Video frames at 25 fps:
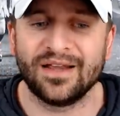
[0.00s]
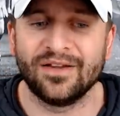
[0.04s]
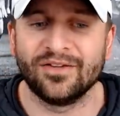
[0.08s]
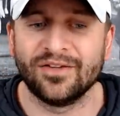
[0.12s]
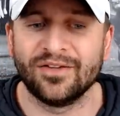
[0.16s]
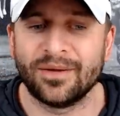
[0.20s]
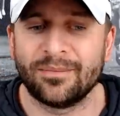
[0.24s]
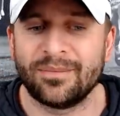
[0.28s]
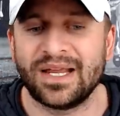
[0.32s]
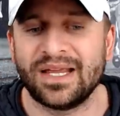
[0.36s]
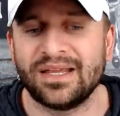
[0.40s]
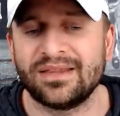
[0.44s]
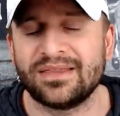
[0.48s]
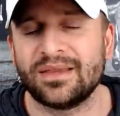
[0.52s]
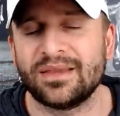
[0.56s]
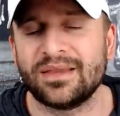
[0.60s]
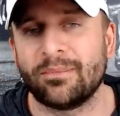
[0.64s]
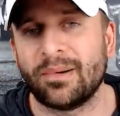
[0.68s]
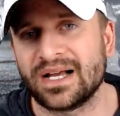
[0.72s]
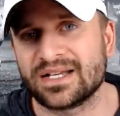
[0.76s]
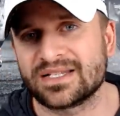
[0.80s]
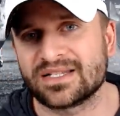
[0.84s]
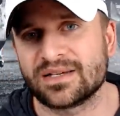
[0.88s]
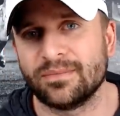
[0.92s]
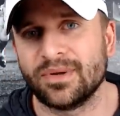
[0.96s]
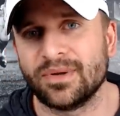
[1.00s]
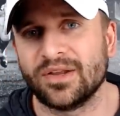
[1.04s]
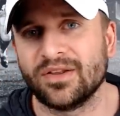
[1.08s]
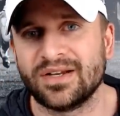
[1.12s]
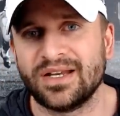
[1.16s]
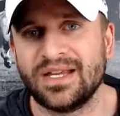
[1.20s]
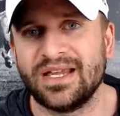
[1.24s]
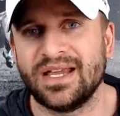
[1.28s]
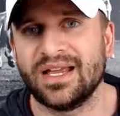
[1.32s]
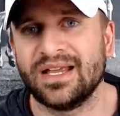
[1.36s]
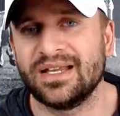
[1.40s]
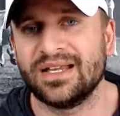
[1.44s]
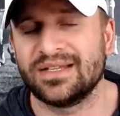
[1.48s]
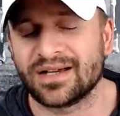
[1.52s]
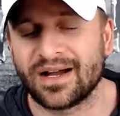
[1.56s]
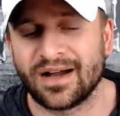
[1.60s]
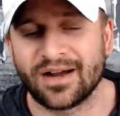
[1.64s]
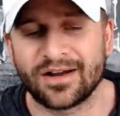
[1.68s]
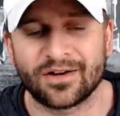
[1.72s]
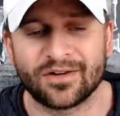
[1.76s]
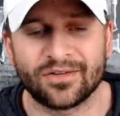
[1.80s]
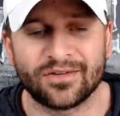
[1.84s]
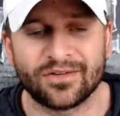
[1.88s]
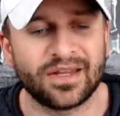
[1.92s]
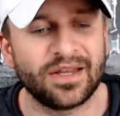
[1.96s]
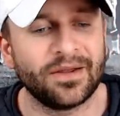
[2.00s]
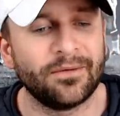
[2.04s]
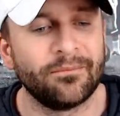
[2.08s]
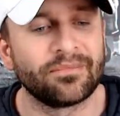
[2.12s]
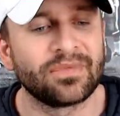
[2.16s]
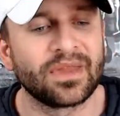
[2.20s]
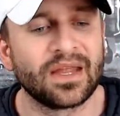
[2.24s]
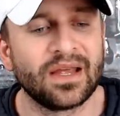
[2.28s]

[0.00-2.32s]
eliminate the possibility entirely.